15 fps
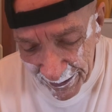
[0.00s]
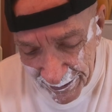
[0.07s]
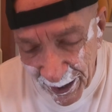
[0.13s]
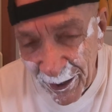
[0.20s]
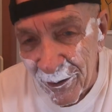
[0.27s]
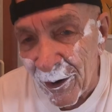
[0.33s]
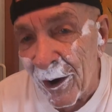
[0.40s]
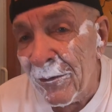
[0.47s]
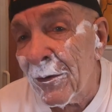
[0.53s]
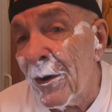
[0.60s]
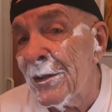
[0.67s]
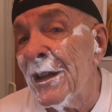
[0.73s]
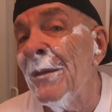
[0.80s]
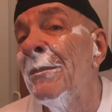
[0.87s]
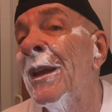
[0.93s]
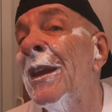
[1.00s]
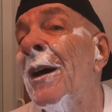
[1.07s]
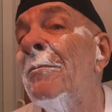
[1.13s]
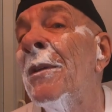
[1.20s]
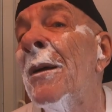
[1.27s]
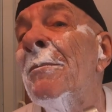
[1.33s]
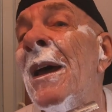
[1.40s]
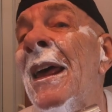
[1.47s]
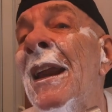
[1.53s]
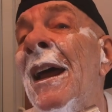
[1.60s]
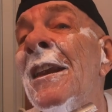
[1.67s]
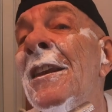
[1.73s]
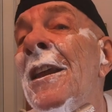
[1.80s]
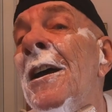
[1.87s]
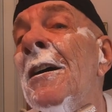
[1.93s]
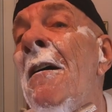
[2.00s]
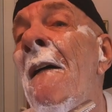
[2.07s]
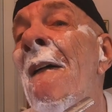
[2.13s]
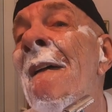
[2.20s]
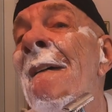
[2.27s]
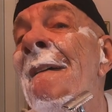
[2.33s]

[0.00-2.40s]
my tongue off. Of course, that may not be a bad idea.